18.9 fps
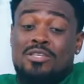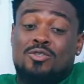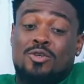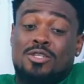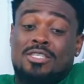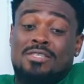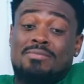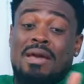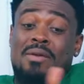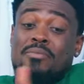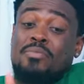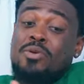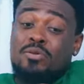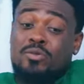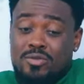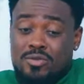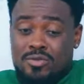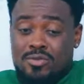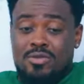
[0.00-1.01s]
sorting my
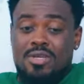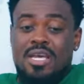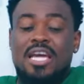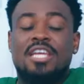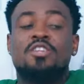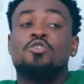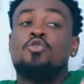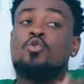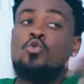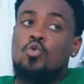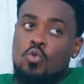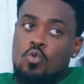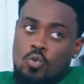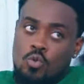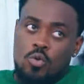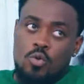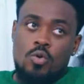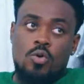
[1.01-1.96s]
bills. I know.